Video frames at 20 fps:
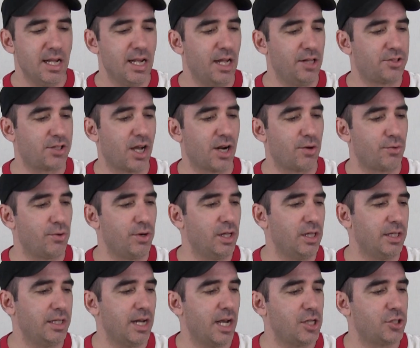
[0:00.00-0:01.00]
It's got a
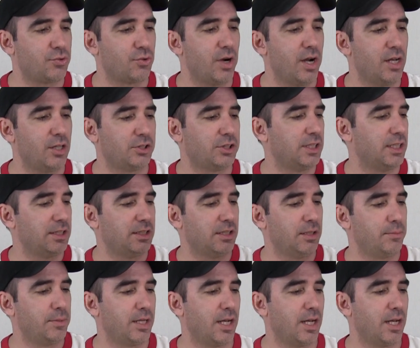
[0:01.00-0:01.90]
really nice rail system.